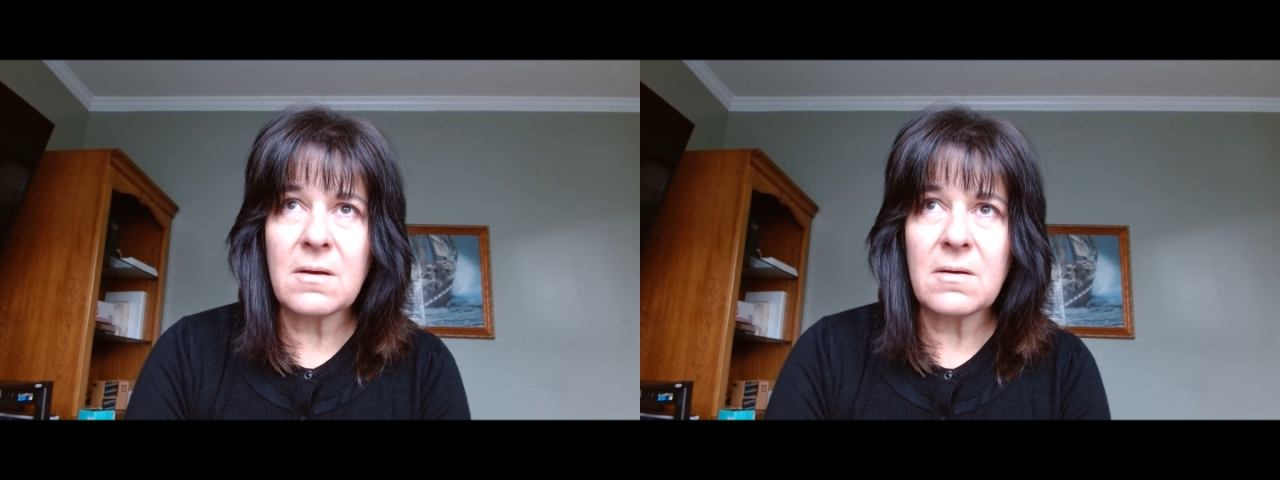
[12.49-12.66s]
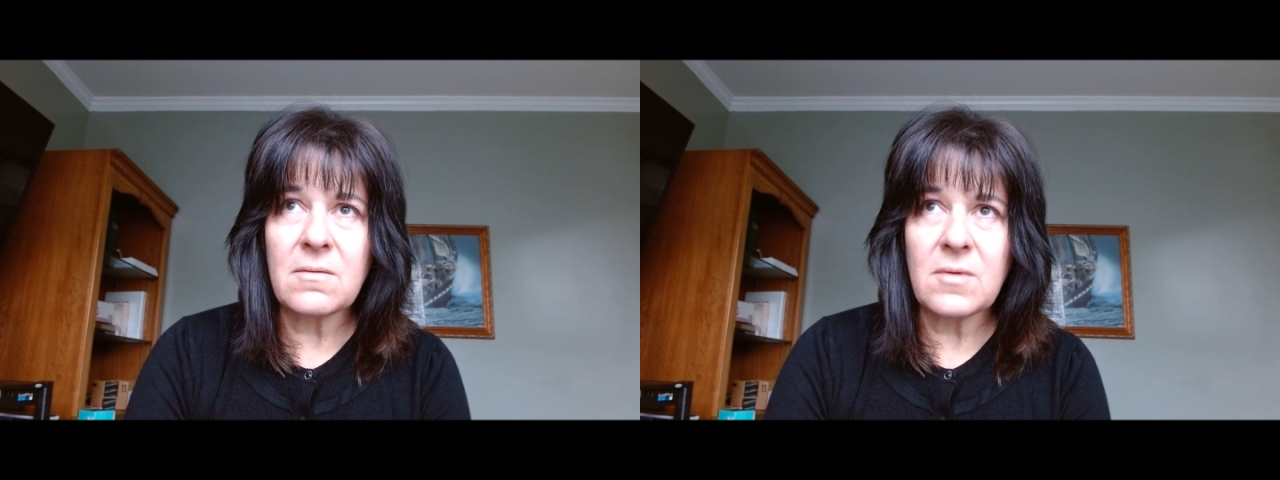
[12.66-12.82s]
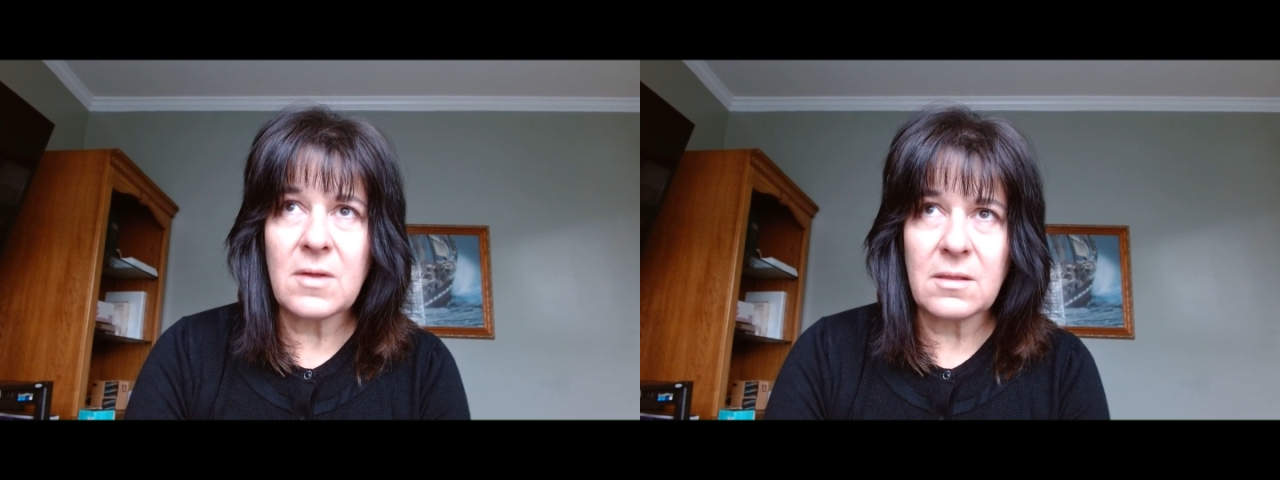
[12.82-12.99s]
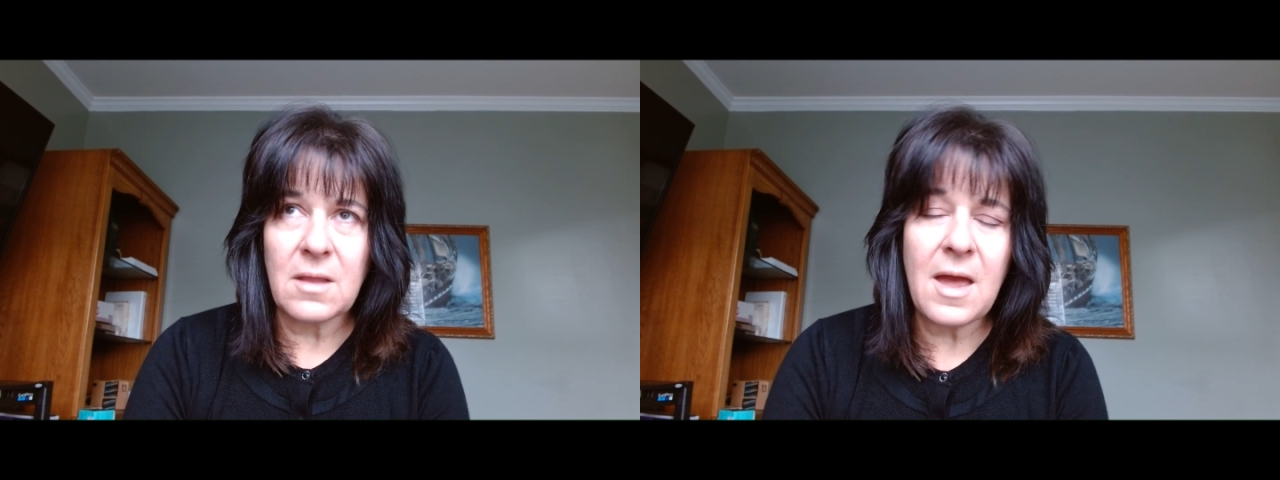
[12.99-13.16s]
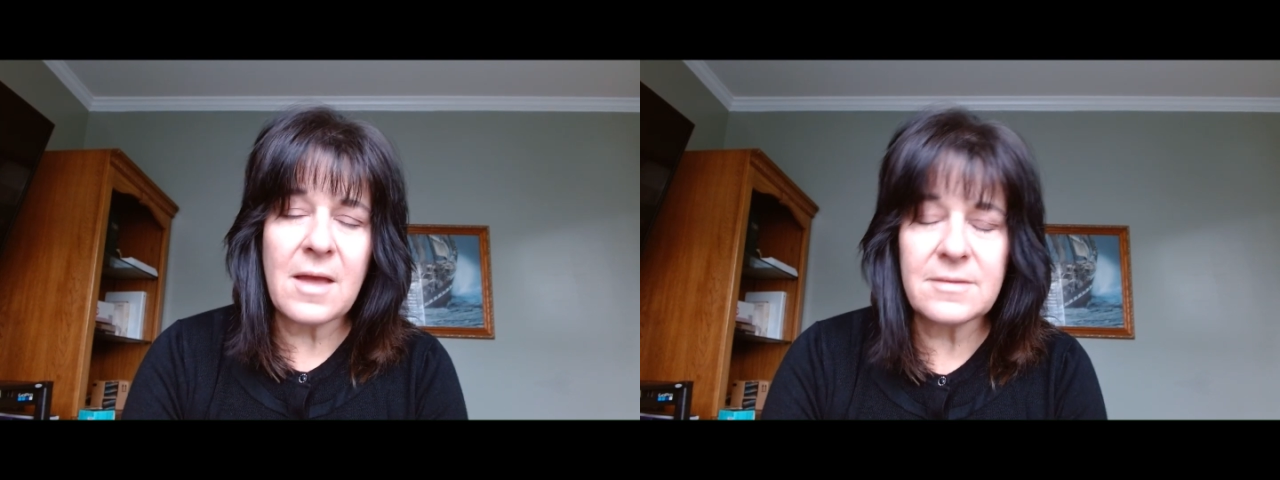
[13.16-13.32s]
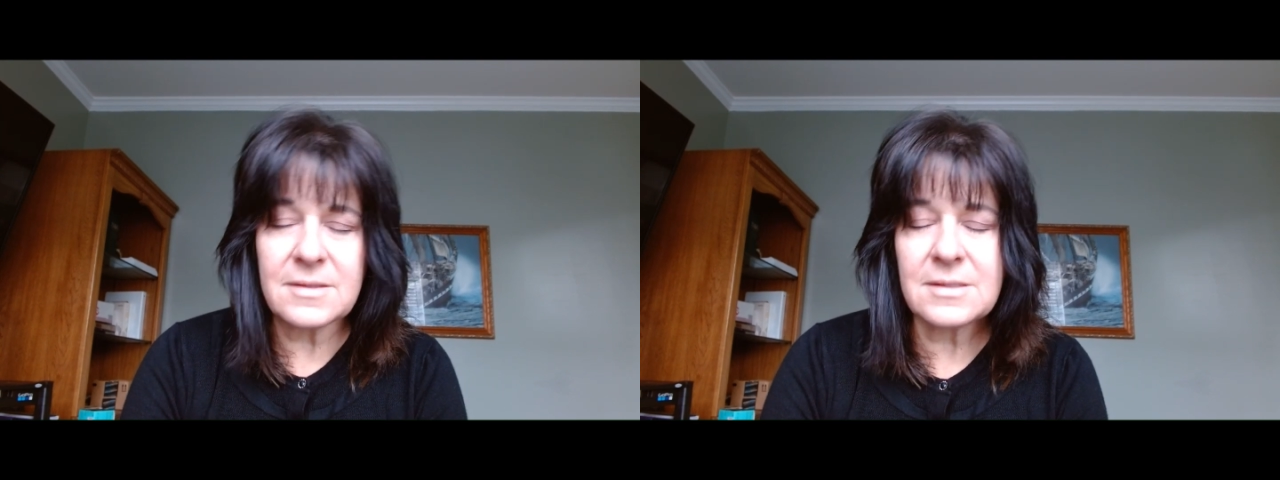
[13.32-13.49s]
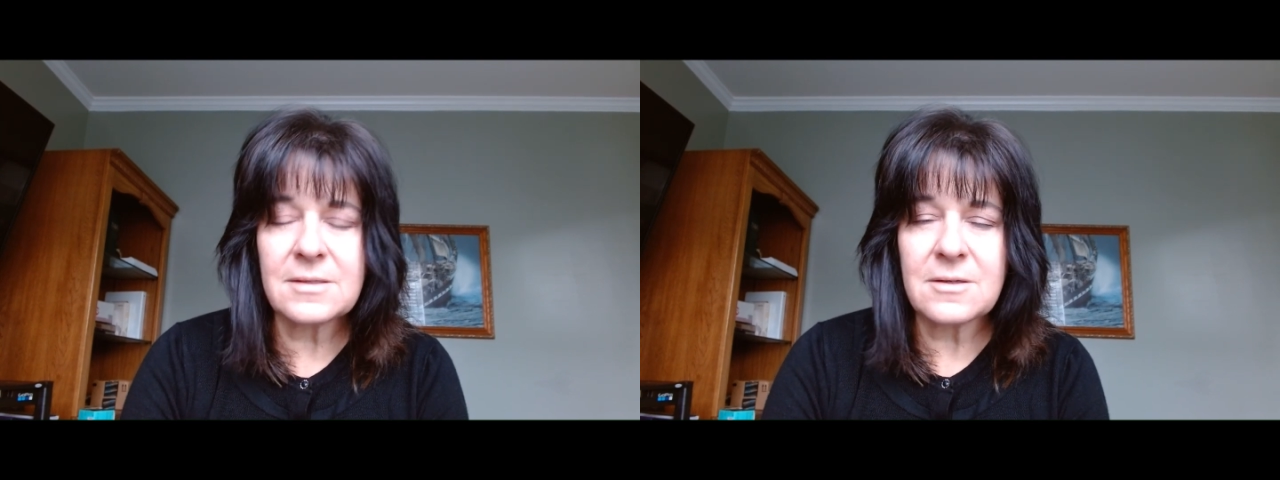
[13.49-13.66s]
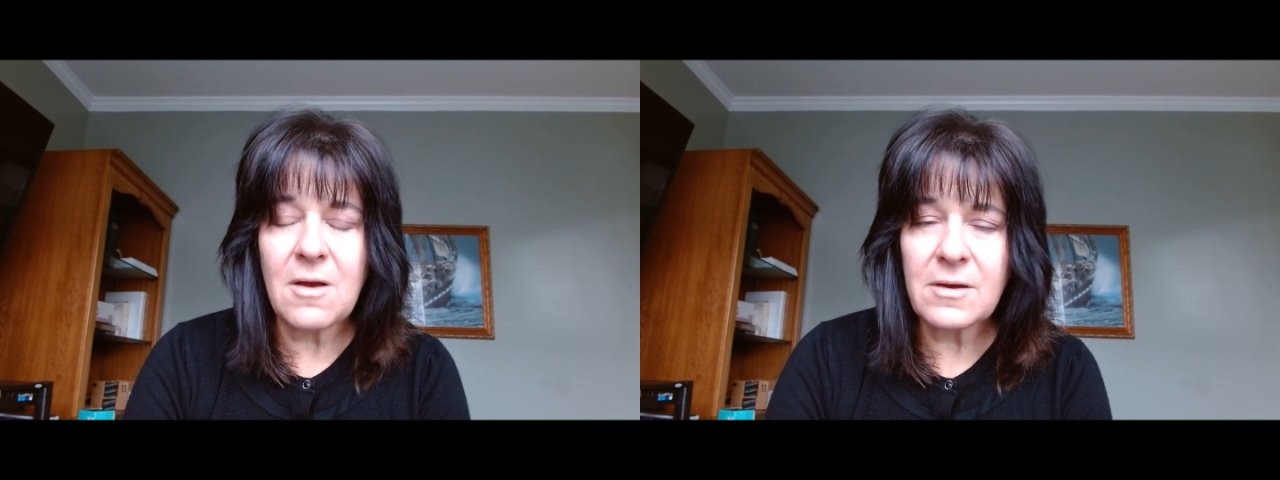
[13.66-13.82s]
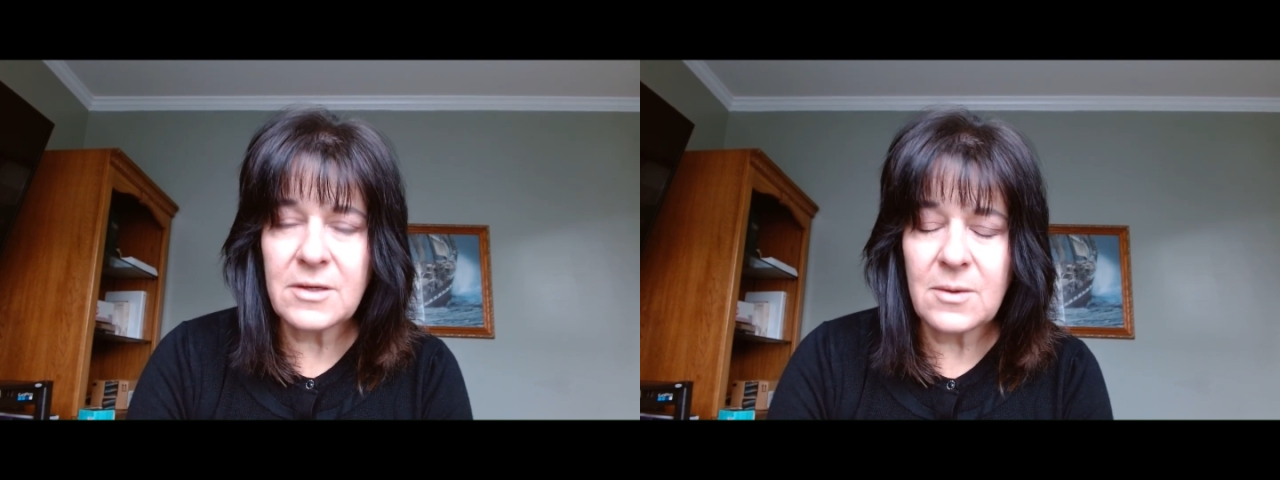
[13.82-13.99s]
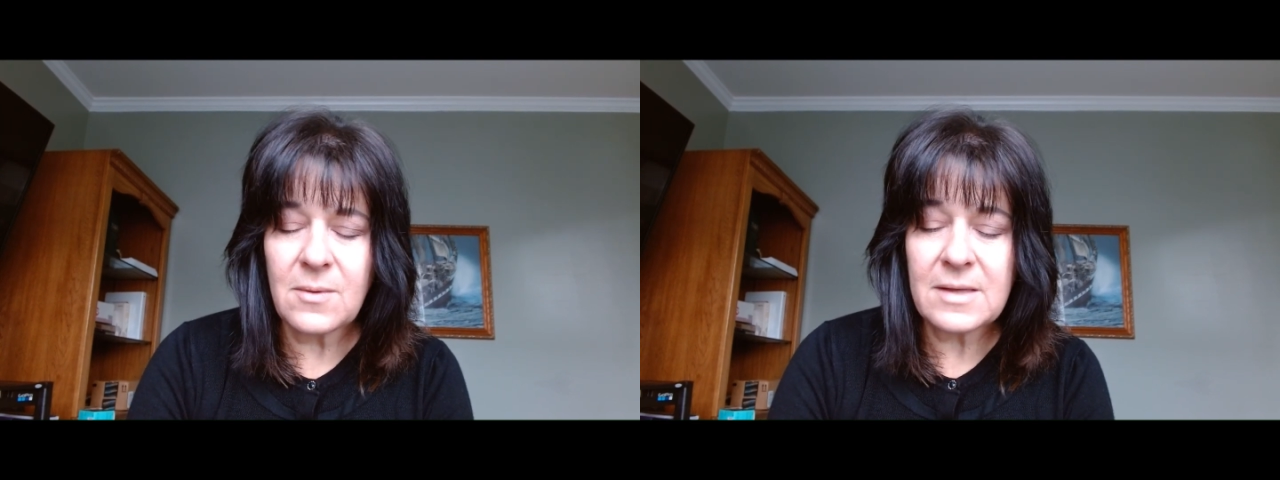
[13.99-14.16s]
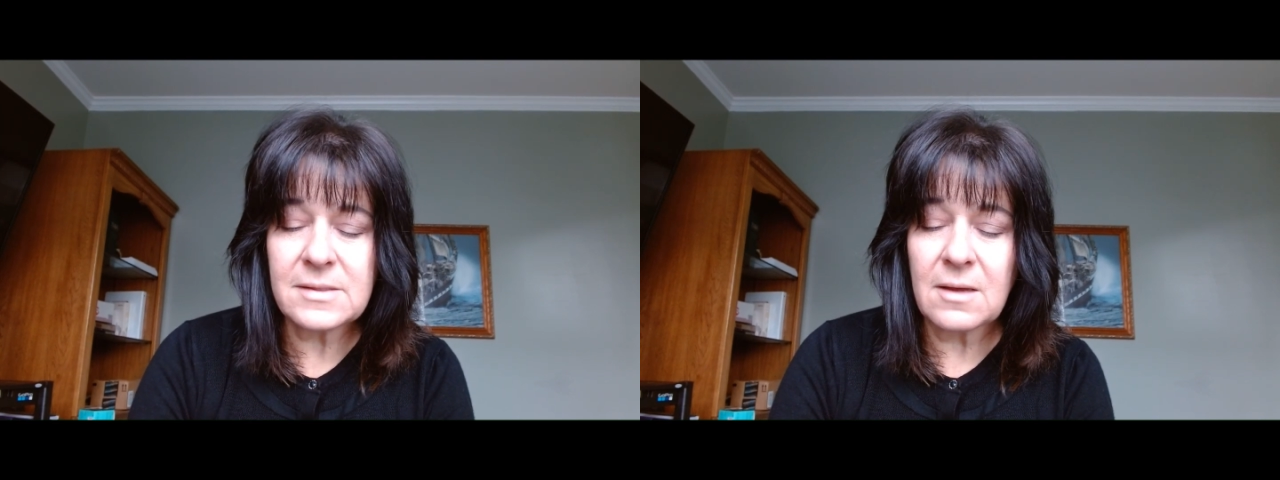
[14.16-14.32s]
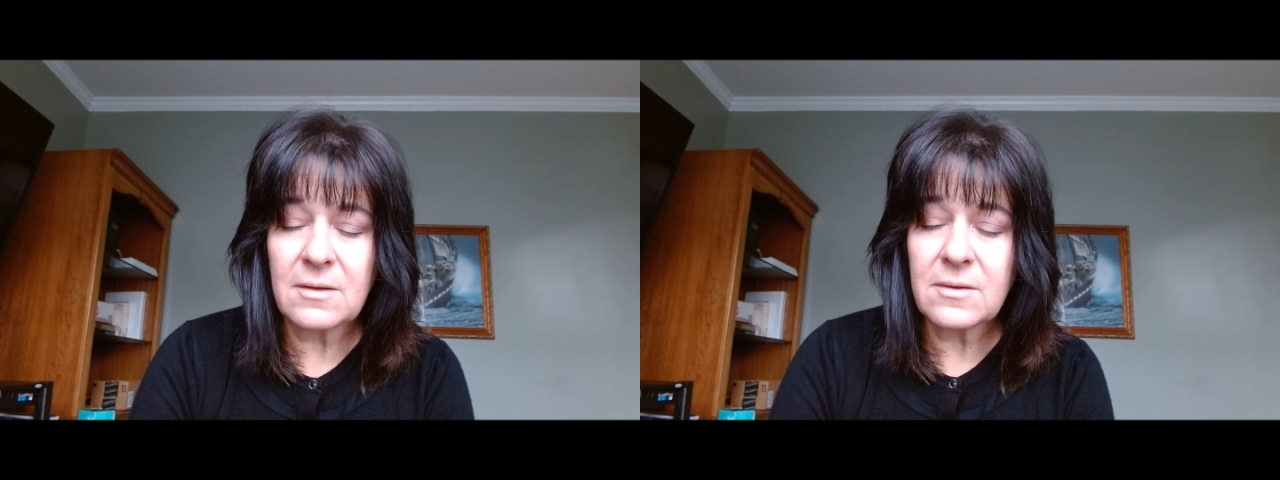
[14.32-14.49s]
of Let's Talk
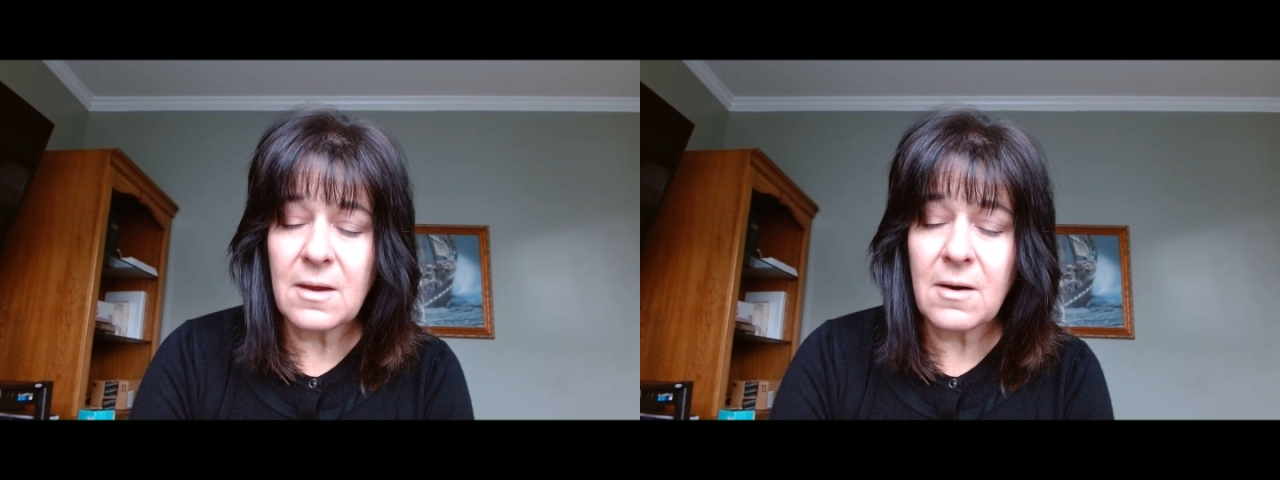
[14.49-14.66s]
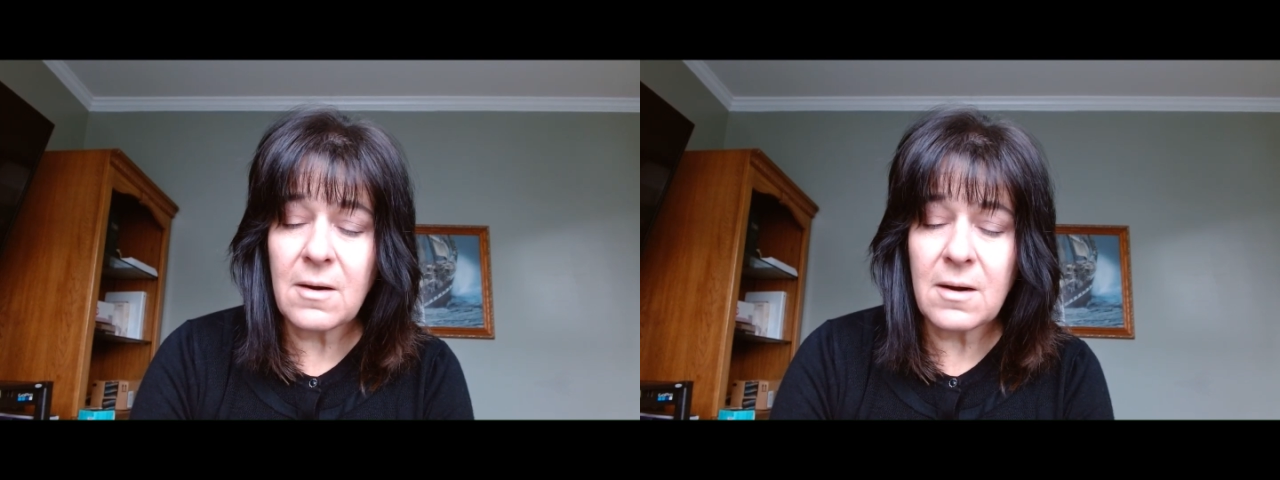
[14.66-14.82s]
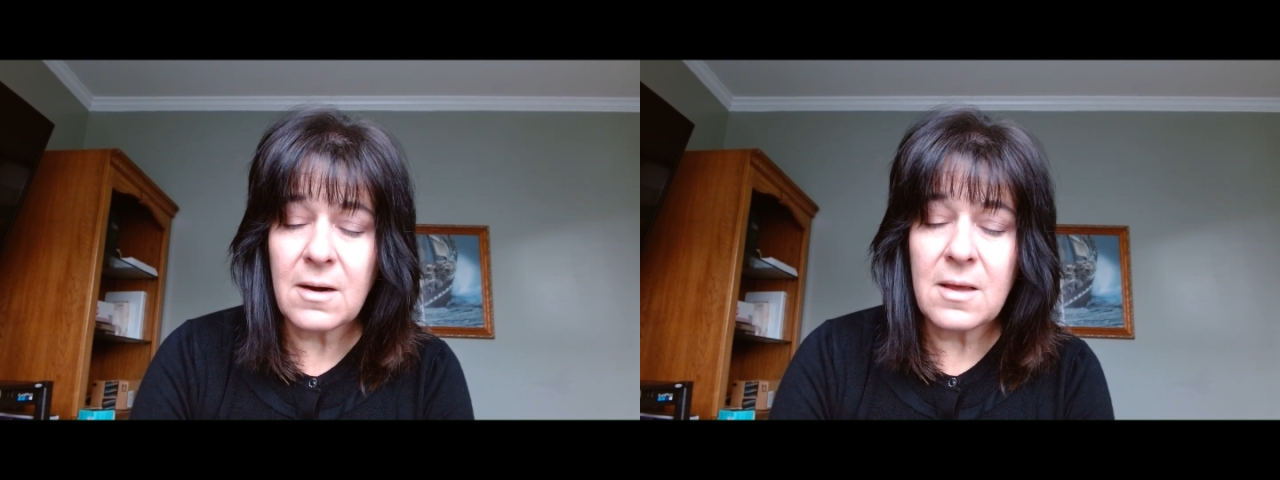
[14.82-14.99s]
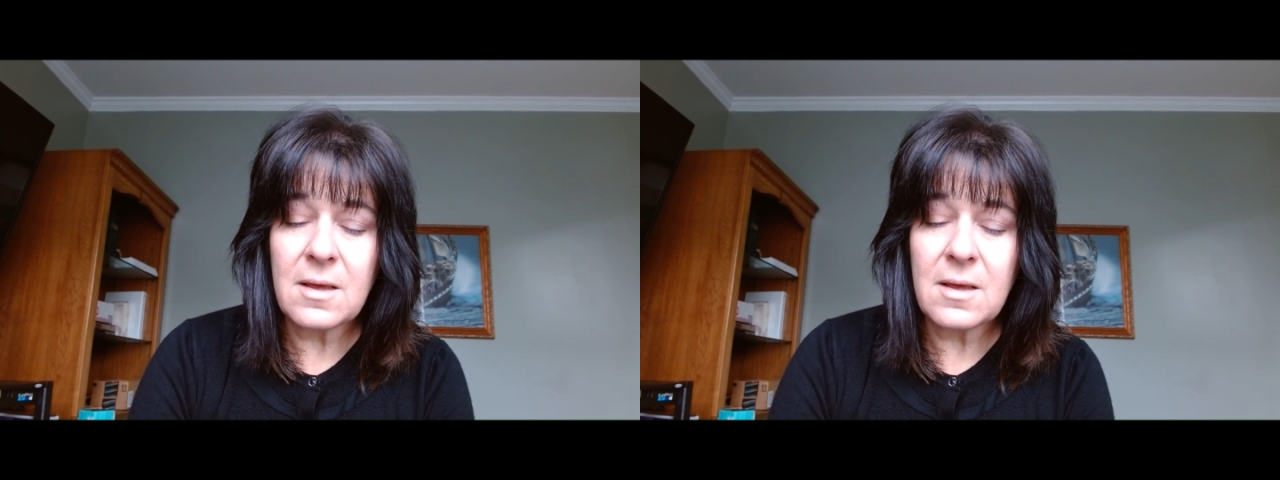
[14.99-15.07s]
US Healthcare.